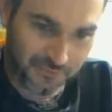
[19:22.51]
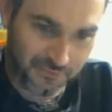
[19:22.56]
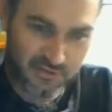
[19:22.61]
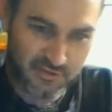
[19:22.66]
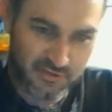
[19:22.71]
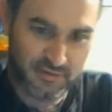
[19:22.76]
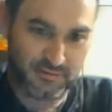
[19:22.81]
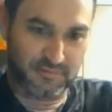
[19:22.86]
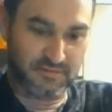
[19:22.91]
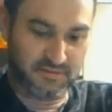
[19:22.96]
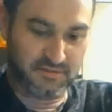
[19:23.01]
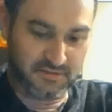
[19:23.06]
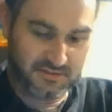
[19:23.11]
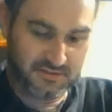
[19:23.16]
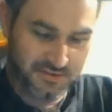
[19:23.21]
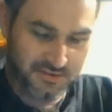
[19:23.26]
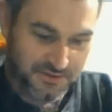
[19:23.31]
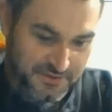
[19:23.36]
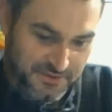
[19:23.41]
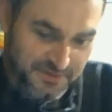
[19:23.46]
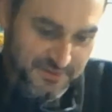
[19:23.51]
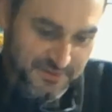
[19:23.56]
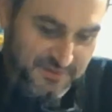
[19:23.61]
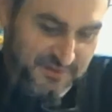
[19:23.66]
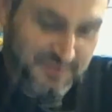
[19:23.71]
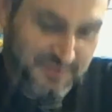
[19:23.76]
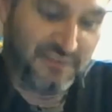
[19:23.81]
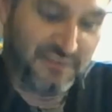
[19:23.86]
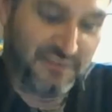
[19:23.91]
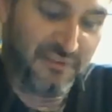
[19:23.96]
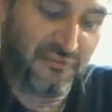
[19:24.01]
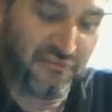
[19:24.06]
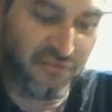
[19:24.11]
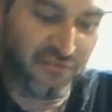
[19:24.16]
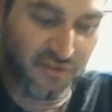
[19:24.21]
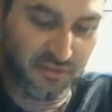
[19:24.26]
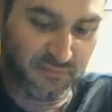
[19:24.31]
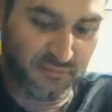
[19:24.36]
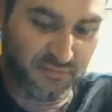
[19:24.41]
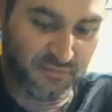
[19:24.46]
cute. It's a
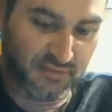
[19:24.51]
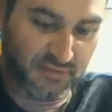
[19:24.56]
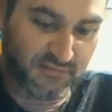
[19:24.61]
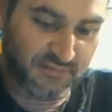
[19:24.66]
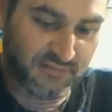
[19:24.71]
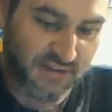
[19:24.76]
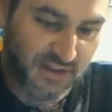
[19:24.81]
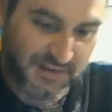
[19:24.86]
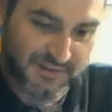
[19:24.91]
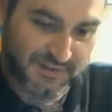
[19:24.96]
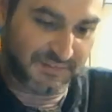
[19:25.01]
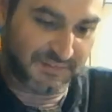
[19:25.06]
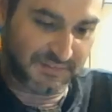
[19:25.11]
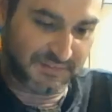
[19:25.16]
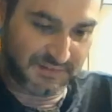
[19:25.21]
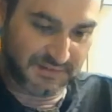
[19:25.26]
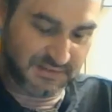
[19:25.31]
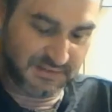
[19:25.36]
farm full of ducks.